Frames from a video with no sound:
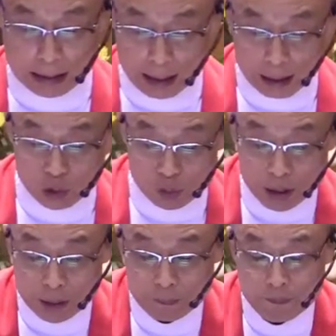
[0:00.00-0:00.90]

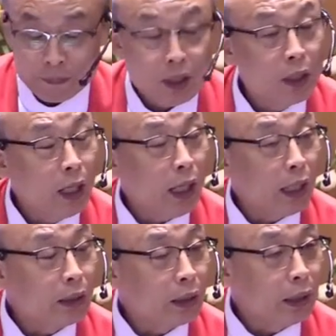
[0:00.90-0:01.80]
actually.
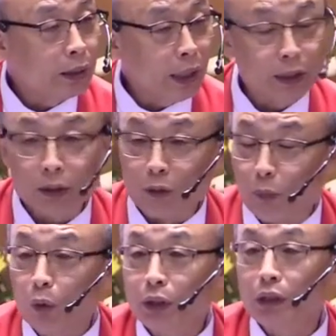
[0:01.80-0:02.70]
And then
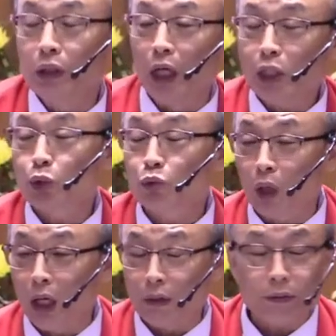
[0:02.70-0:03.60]
about the God's
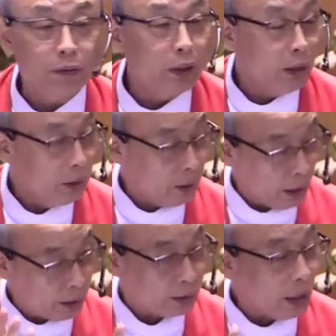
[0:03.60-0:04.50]
wrath
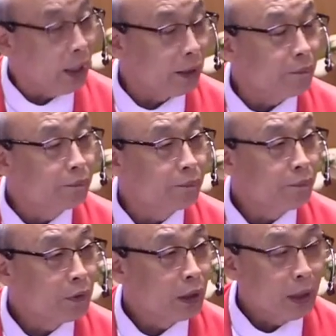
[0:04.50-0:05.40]
at the time.
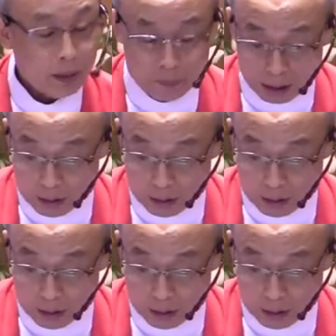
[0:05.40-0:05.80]
But